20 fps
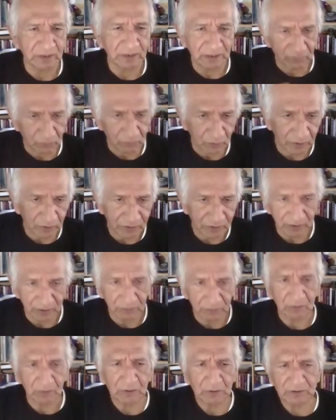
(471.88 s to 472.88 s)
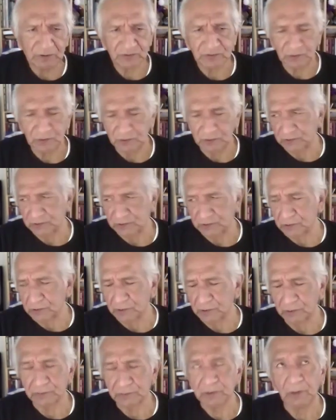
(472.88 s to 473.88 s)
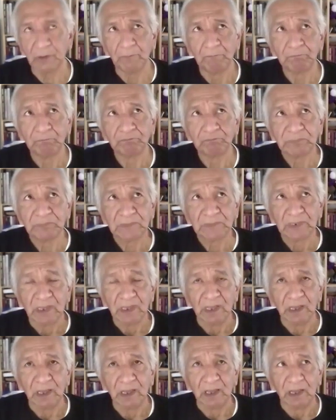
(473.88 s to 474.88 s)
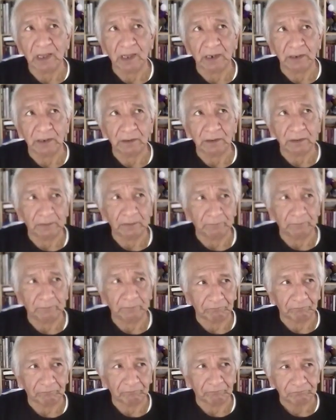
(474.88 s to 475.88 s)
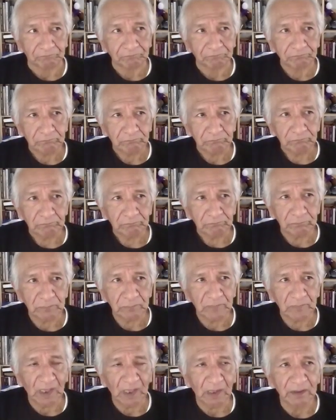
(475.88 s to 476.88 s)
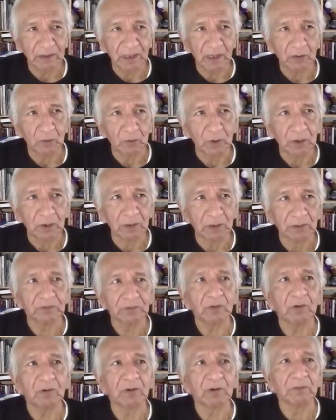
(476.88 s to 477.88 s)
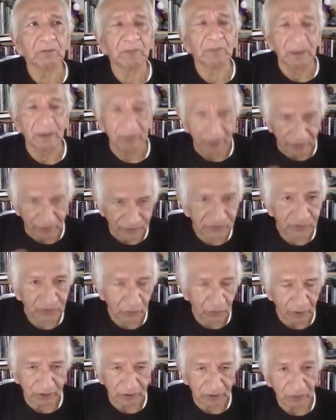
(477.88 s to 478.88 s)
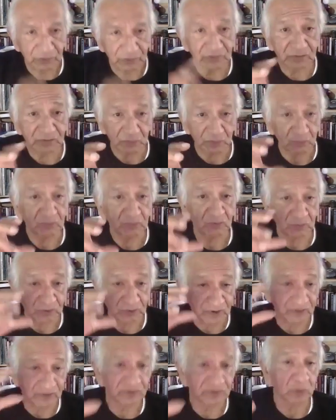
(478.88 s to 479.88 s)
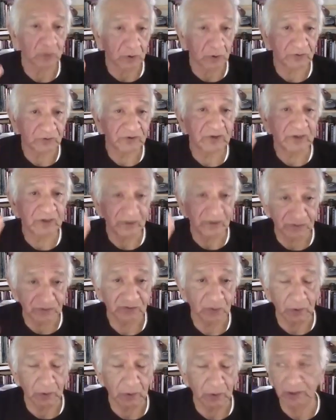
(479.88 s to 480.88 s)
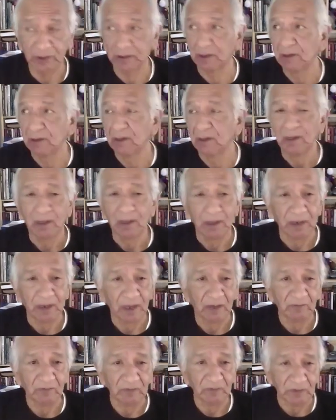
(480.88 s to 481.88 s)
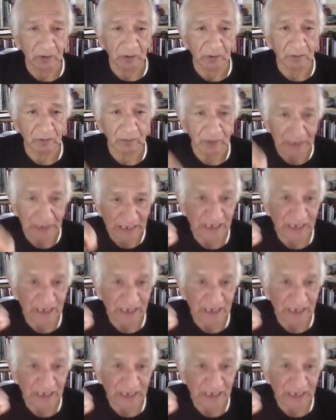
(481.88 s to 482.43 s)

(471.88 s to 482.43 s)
even within certain circles. And they will talk about historic, use these words, historic, and I mean,